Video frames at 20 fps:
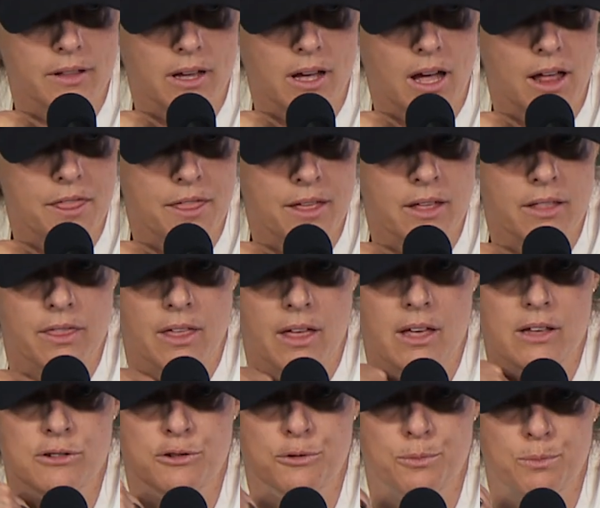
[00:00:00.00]
Like, I think
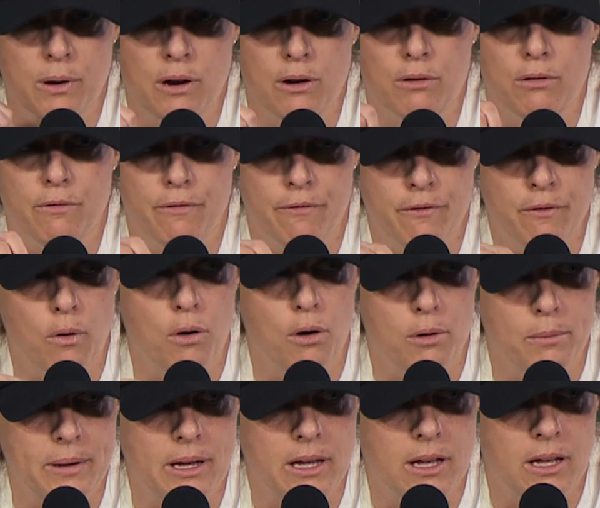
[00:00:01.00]
they spoke
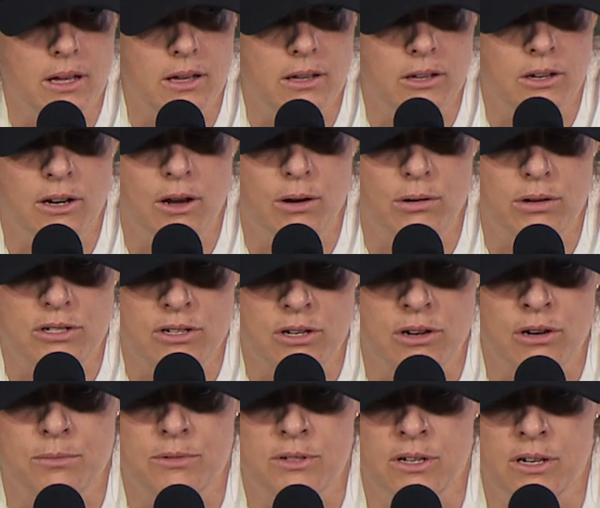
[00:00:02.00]
for me, you know, in
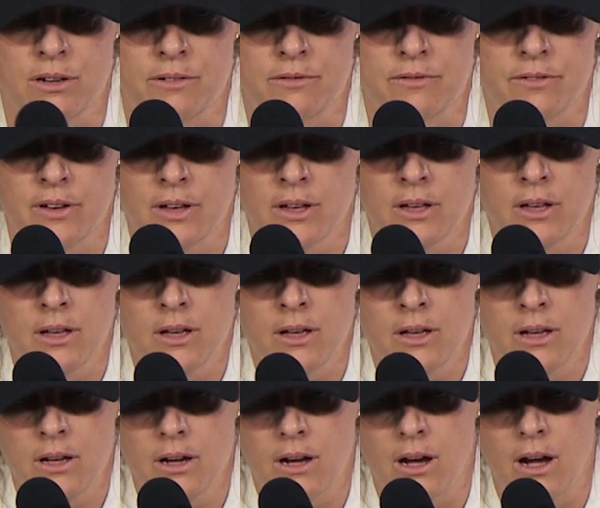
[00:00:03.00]
terms of
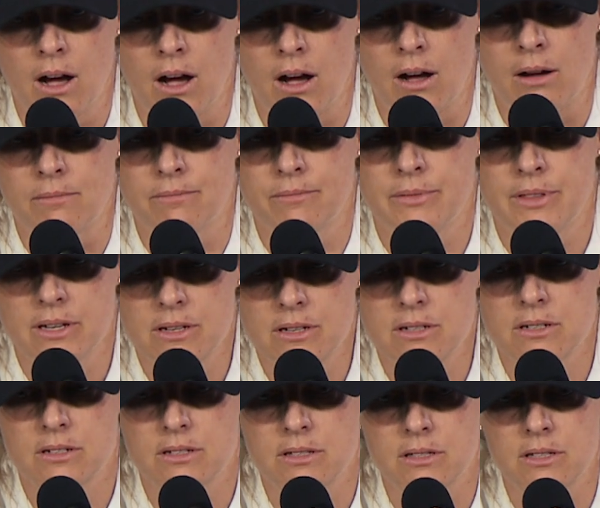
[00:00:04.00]

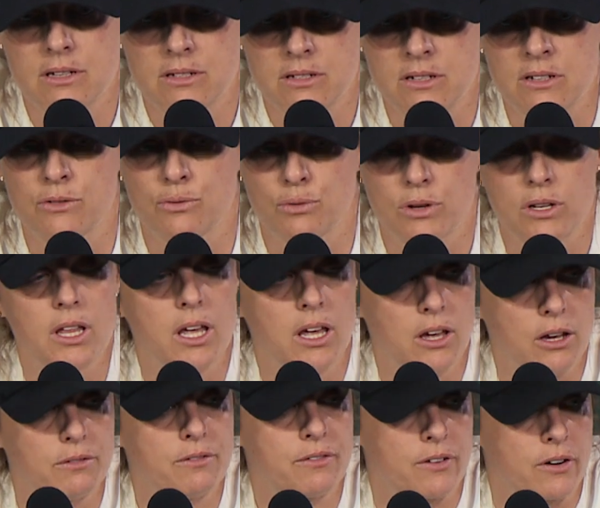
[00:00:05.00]
this is really
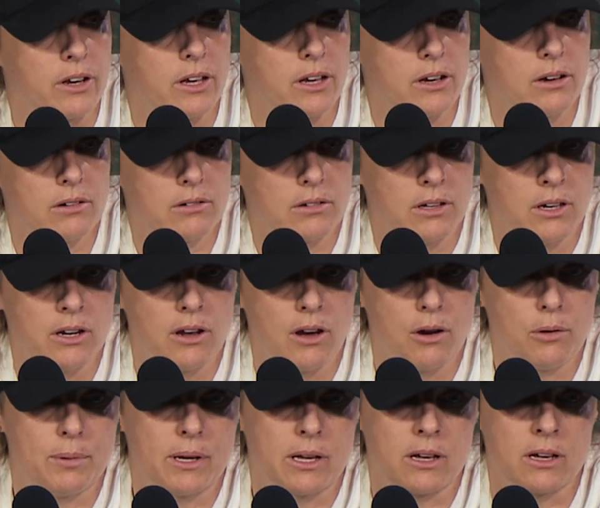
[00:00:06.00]
good for you, you
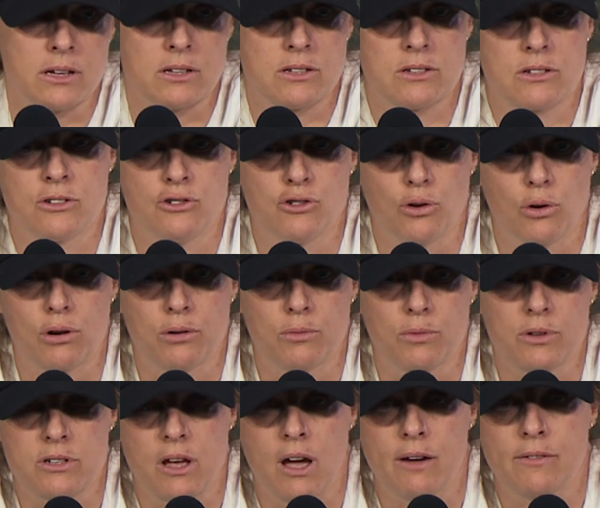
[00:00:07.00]
know, because Jordan
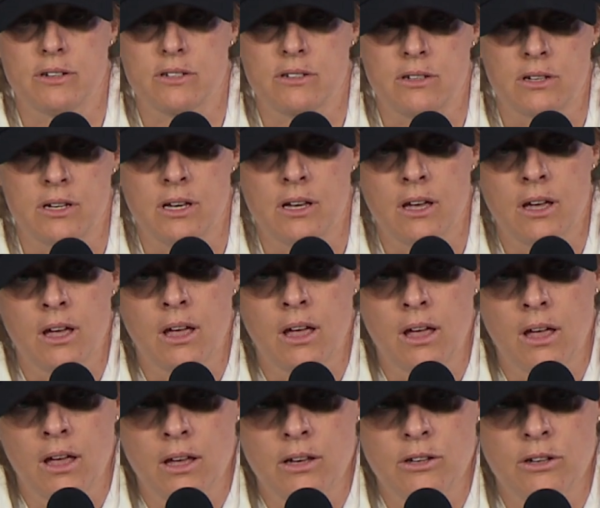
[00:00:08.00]
was obviously,
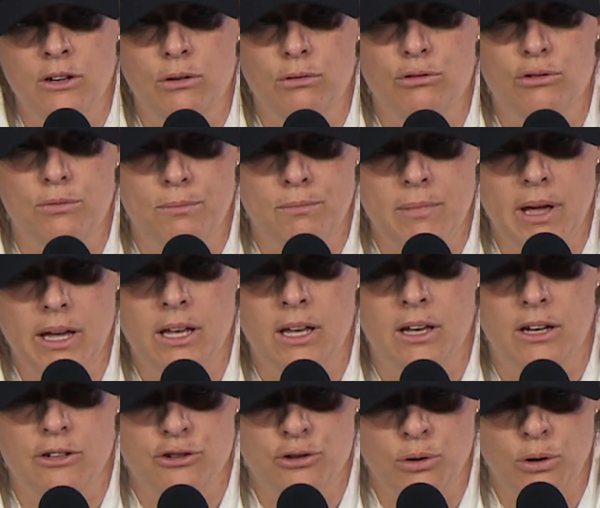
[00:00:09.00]
you know,
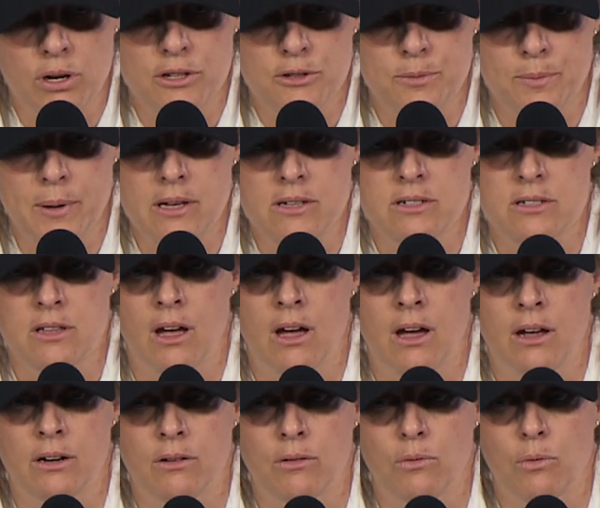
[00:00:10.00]
making a choice based
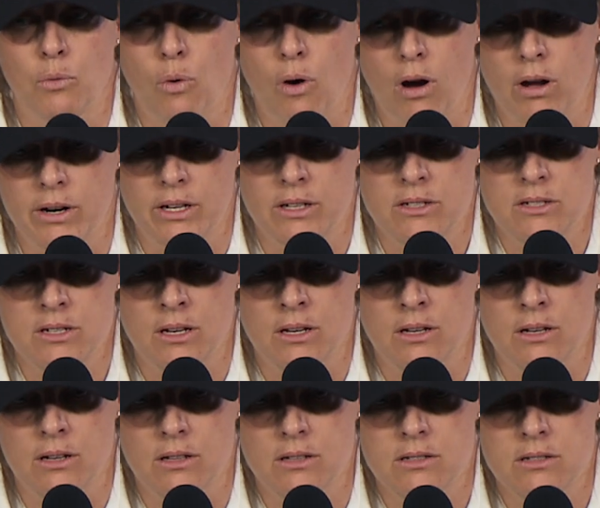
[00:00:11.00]
on wanting
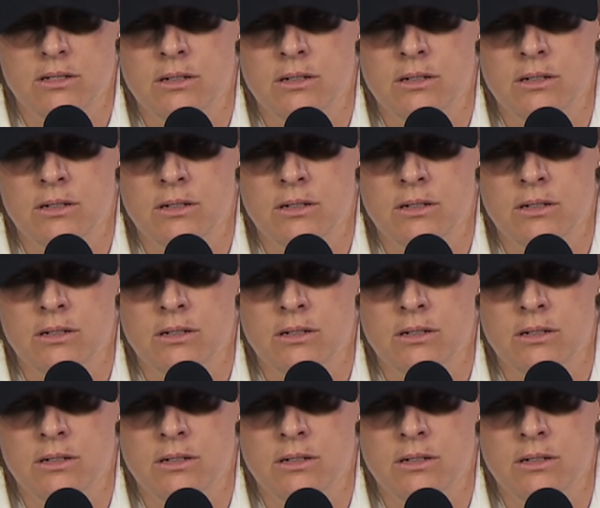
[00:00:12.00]
to